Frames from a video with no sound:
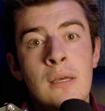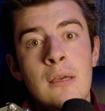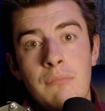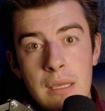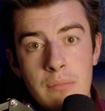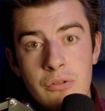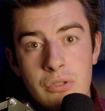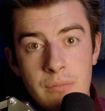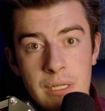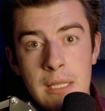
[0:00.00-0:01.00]
maybe there's
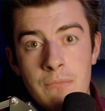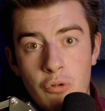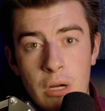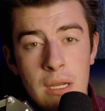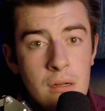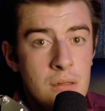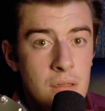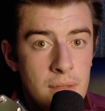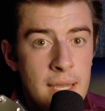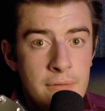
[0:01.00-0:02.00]
somebody named Brian on the
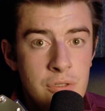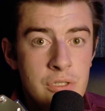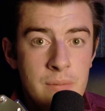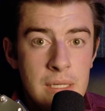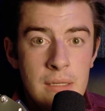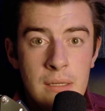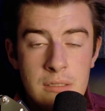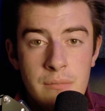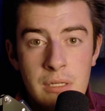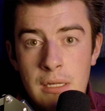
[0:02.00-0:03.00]
left who's speaking and
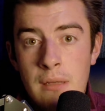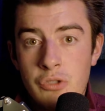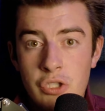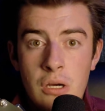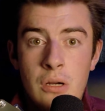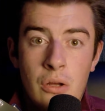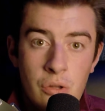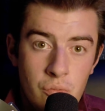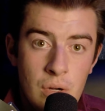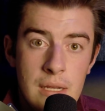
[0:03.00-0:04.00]
somebody named John on
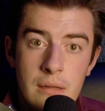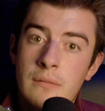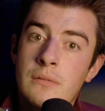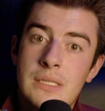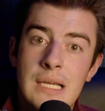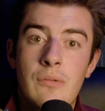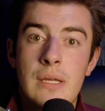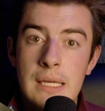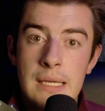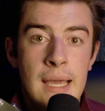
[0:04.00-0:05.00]
the right. So that way
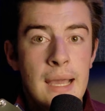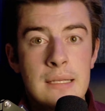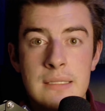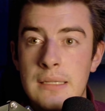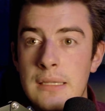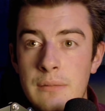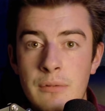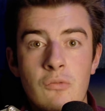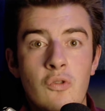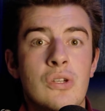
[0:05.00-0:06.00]
it has a little bit
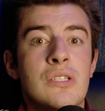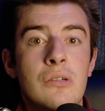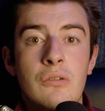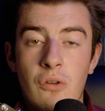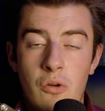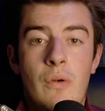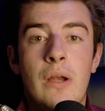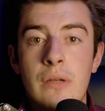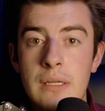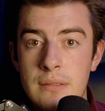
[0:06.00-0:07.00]
more
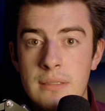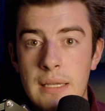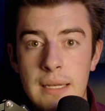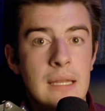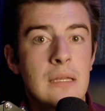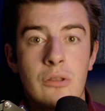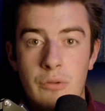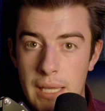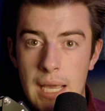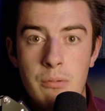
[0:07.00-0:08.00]
self-awareness than any other
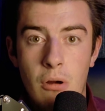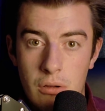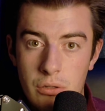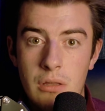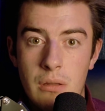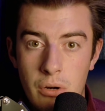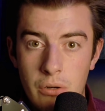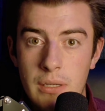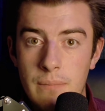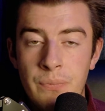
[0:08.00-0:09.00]
AI product on the
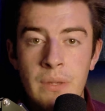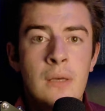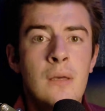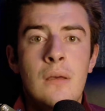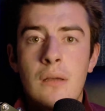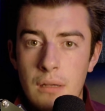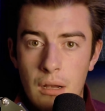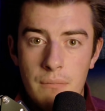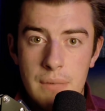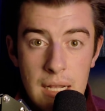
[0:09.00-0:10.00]
market.
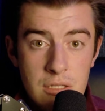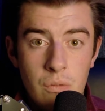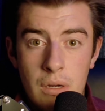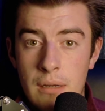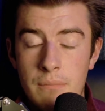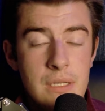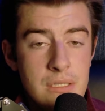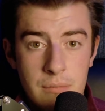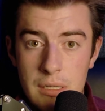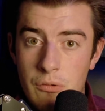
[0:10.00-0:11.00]
That's why that's
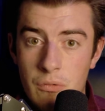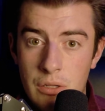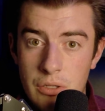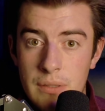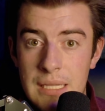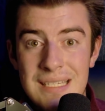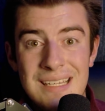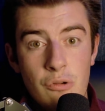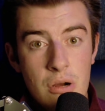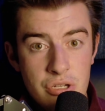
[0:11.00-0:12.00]
something I want to do. And that's a
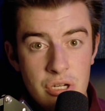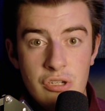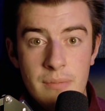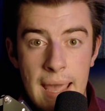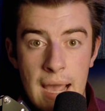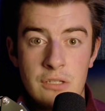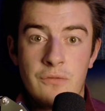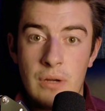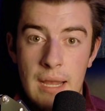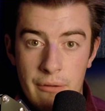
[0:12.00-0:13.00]
question that should be asked
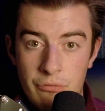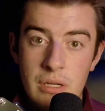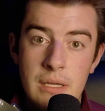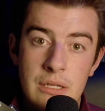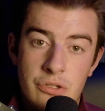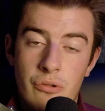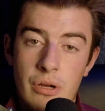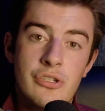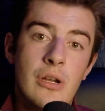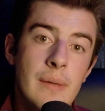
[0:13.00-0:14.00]
for every
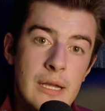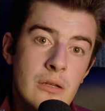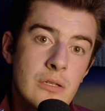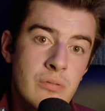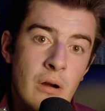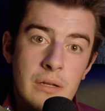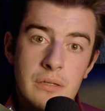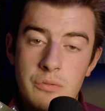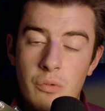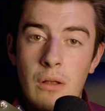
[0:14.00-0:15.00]
integration I make on this product
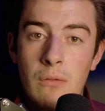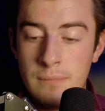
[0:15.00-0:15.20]
as well.